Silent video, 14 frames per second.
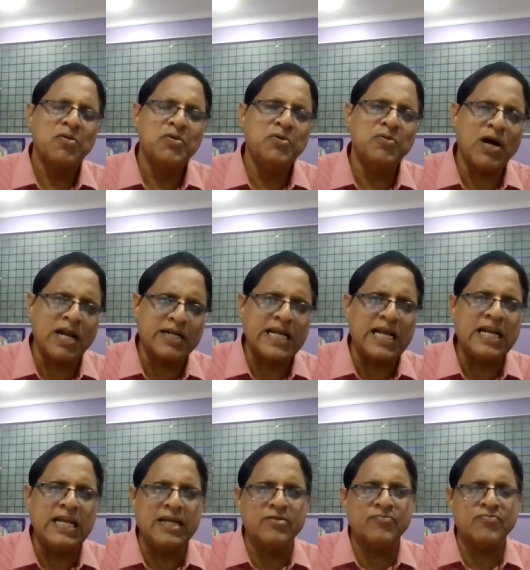you are
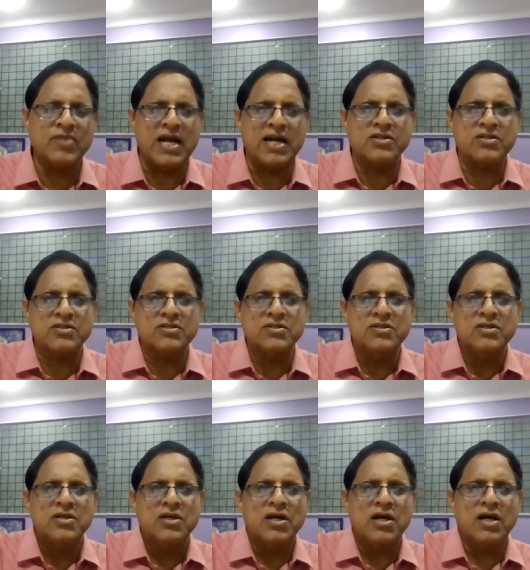telling that
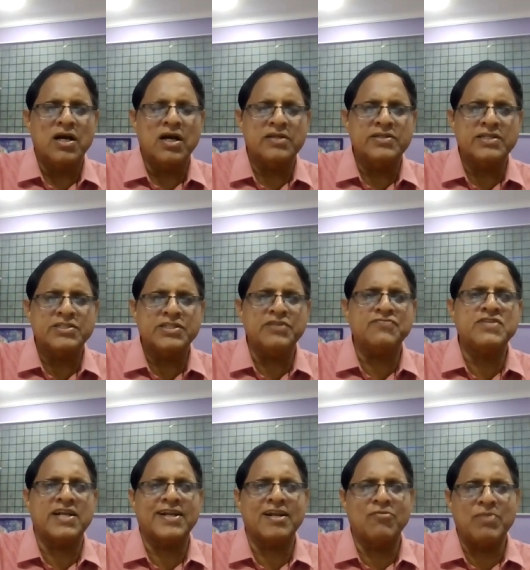uh, the Chief
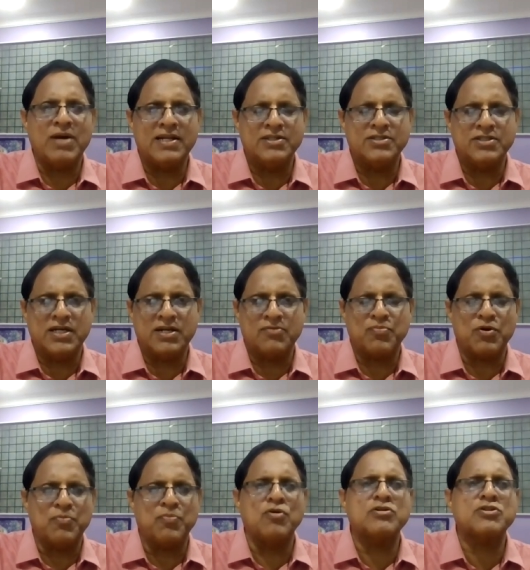General Manager
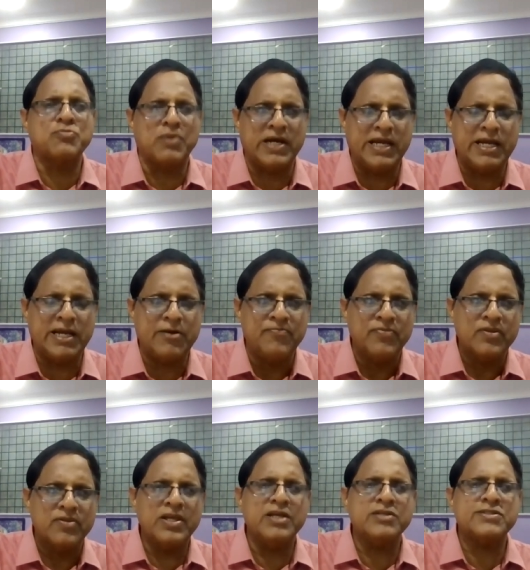proposed by
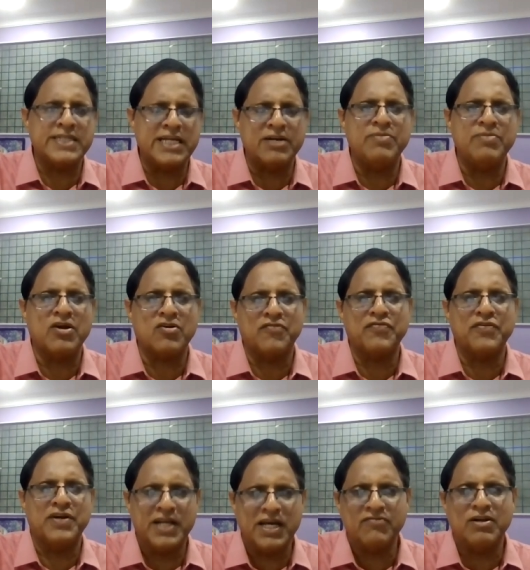the State Bank of
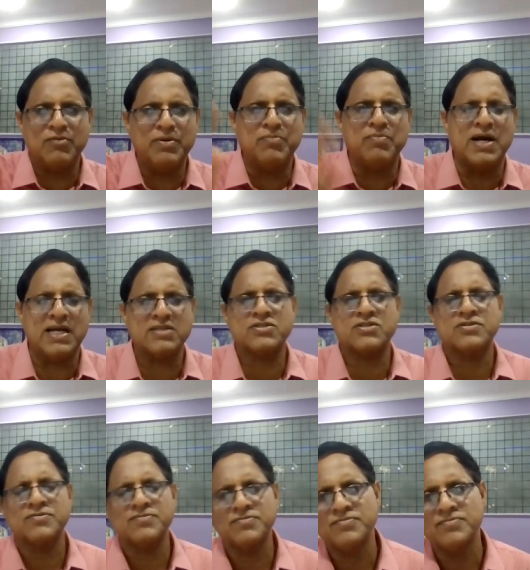India will be
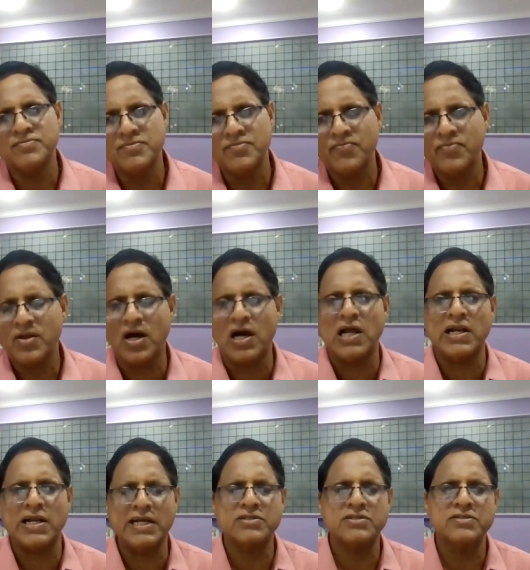biased. All
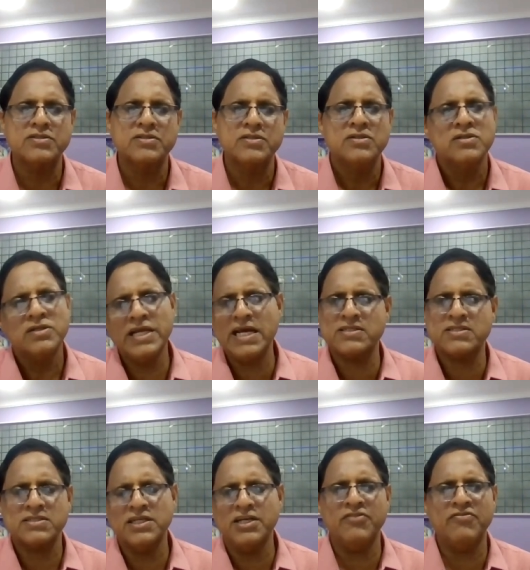right.
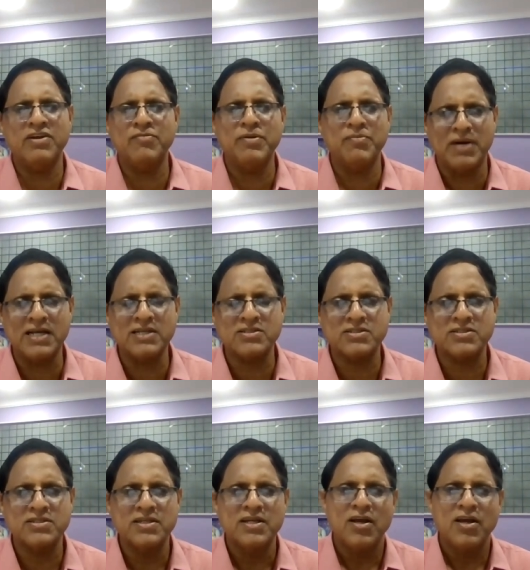Yes, he will be biased.
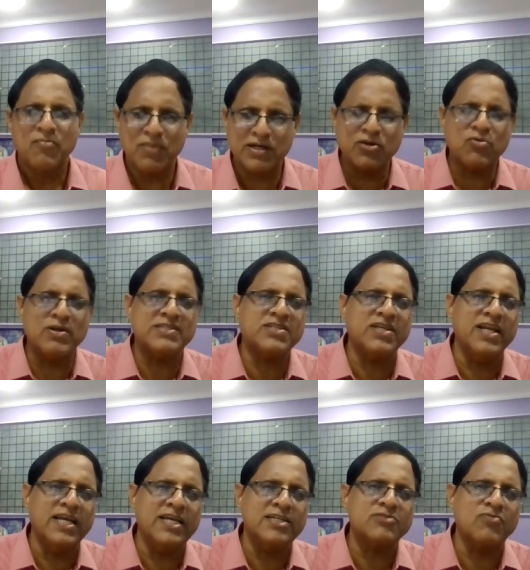But the question
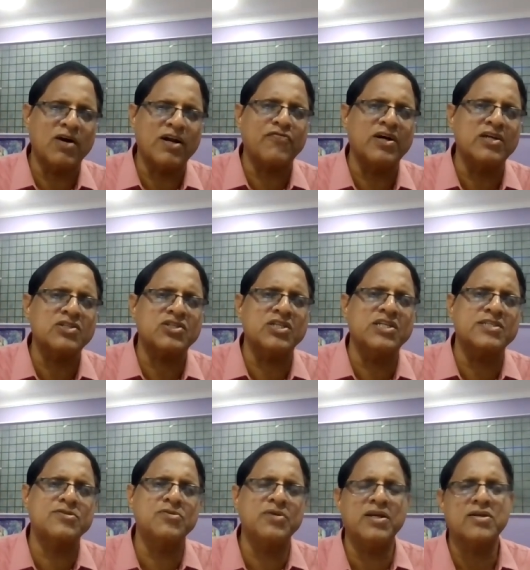is, what function is
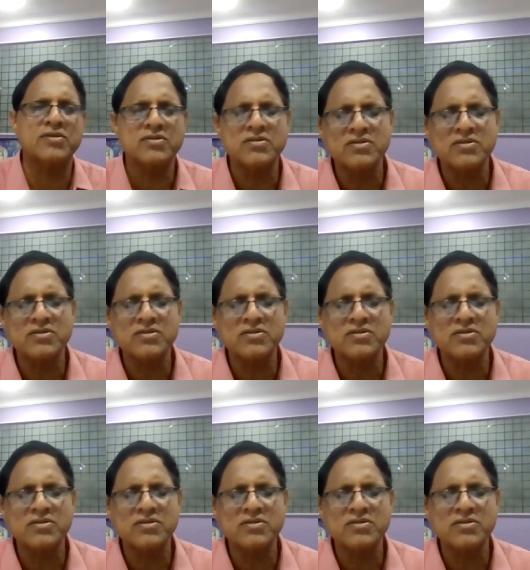doing?